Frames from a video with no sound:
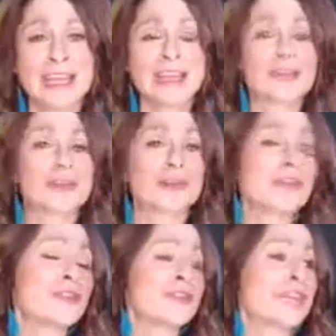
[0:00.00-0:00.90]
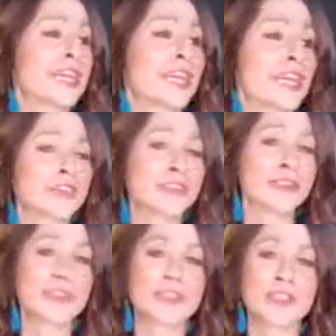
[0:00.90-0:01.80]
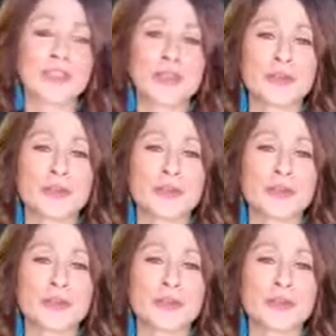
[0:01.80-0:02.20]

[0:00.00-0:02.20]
So if you can, after this video,